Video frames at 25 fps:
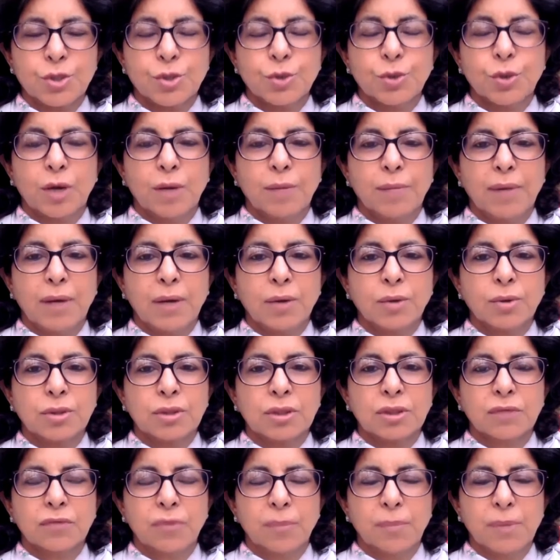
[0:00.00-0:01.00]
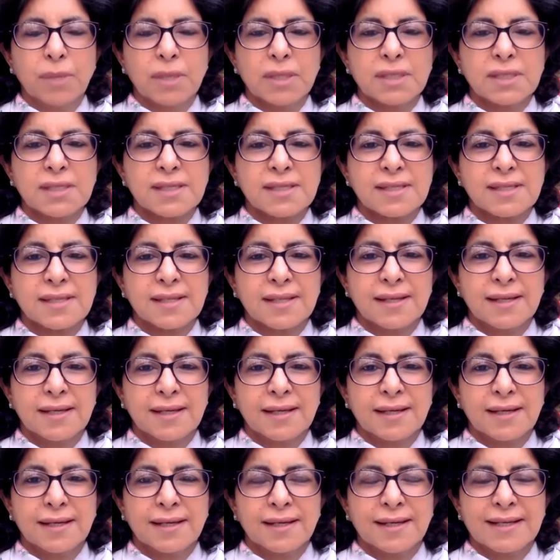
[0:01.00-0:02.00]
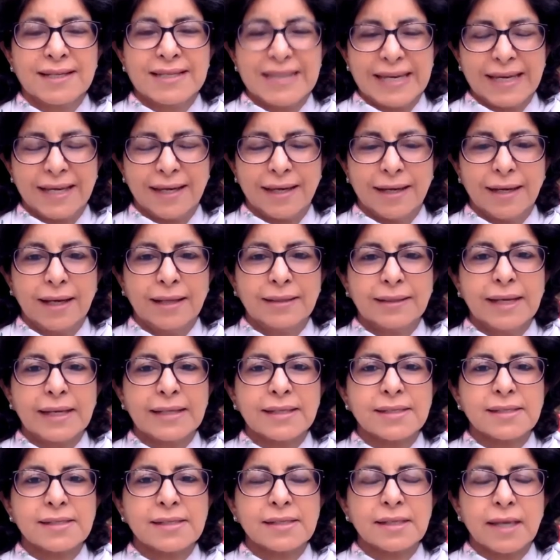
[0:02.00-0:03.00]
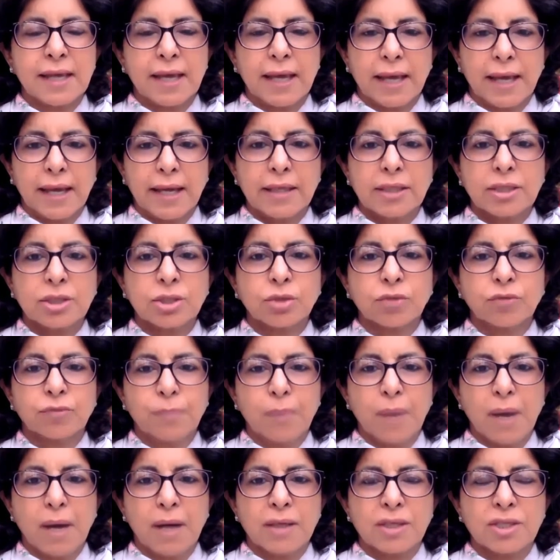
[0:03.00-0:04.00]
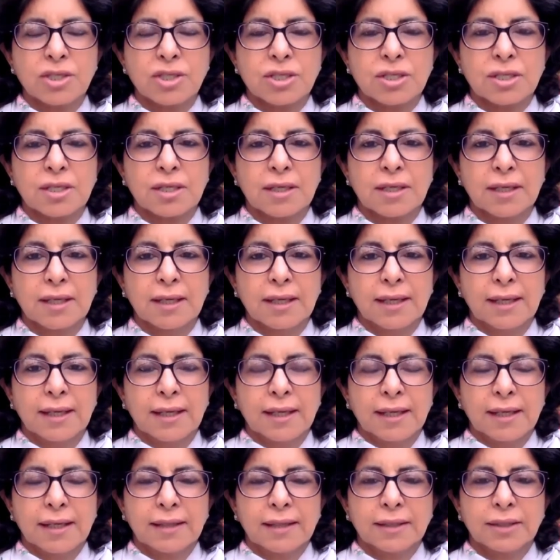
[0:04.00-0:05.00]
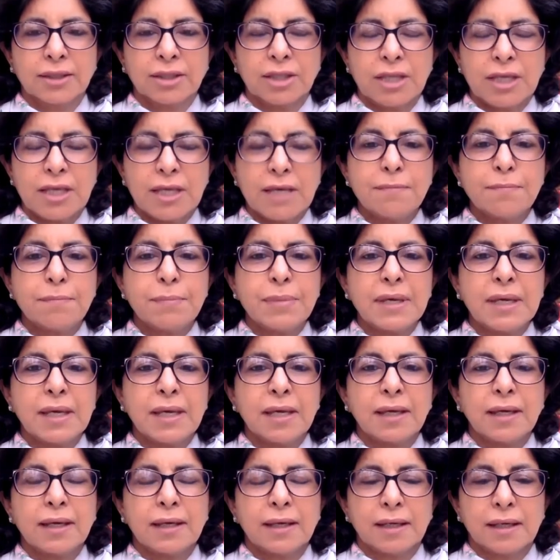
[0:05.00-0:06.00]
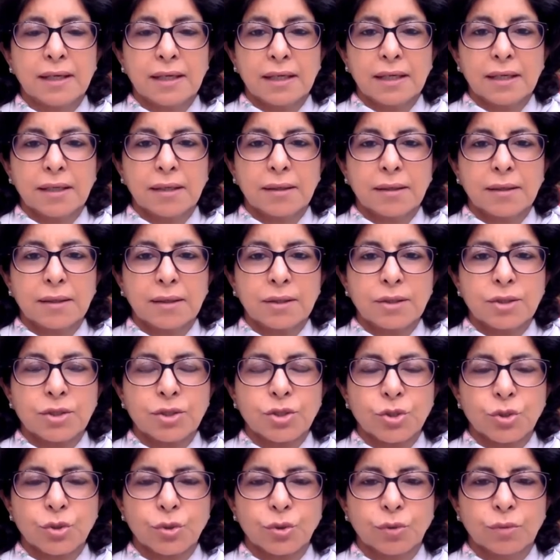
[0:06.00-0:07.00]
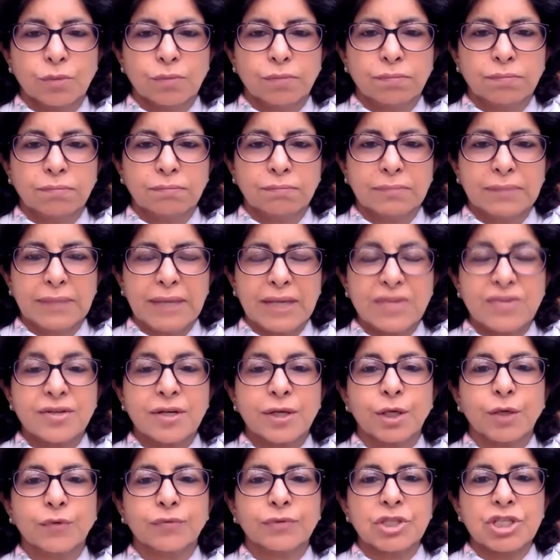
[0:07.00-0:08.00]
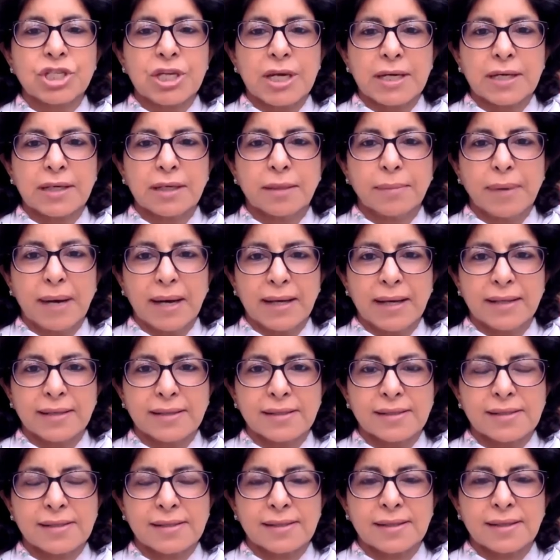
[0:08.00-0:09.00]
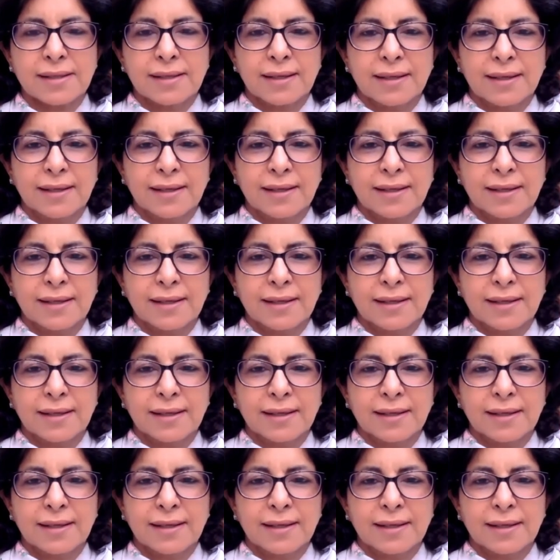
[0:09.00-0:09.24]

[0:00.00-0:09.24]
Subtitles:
you about the Women's Day, and that is the 8th of March. The theme being to get rid of the gender bias.